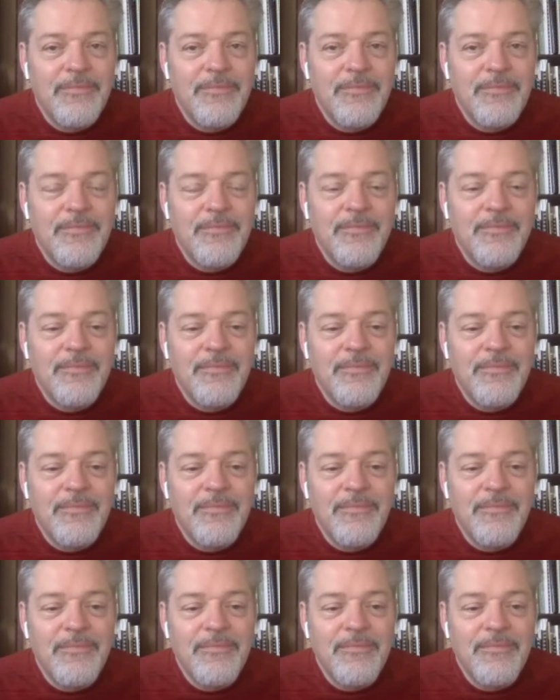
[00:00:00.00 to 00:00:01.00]

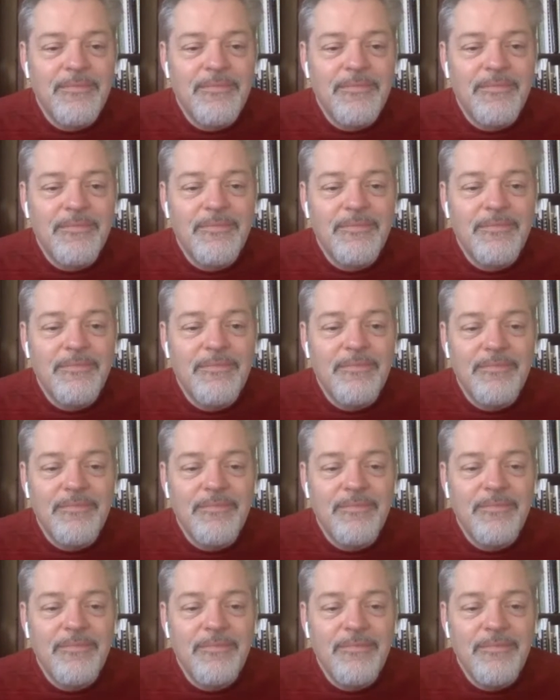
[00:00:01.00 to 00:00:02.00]

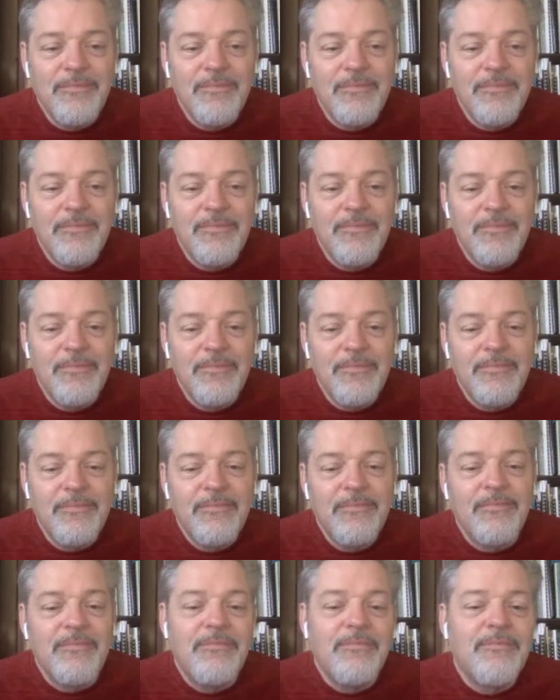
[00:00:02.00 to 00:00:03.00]

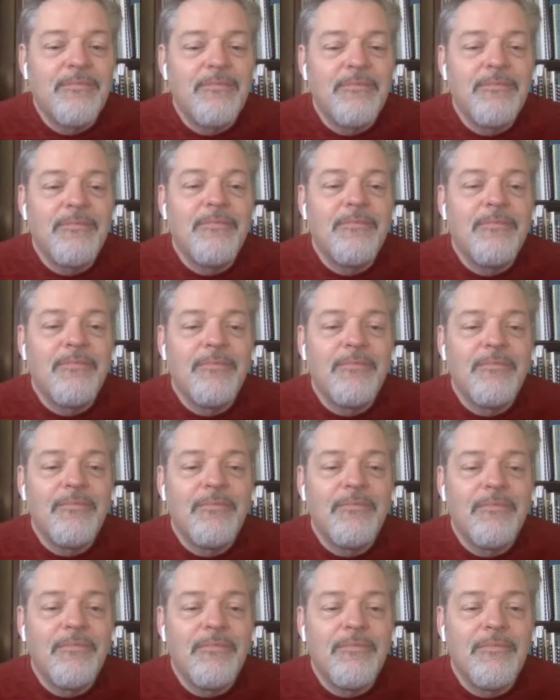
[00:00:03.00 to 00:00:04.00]

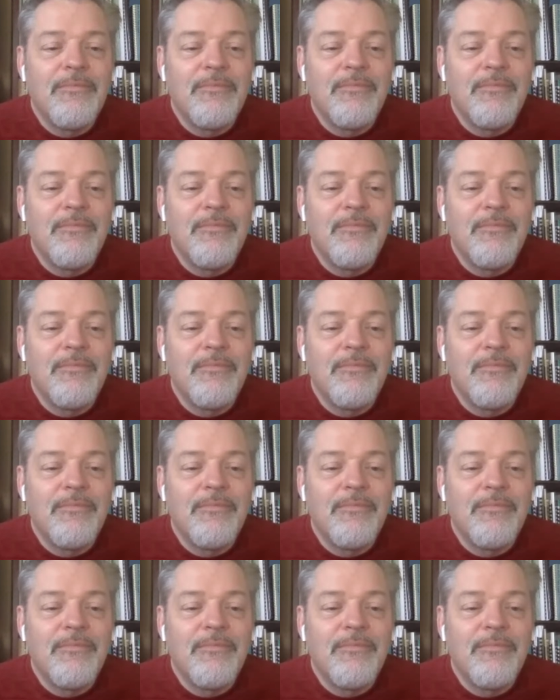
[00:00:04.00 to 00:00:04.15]
(silent)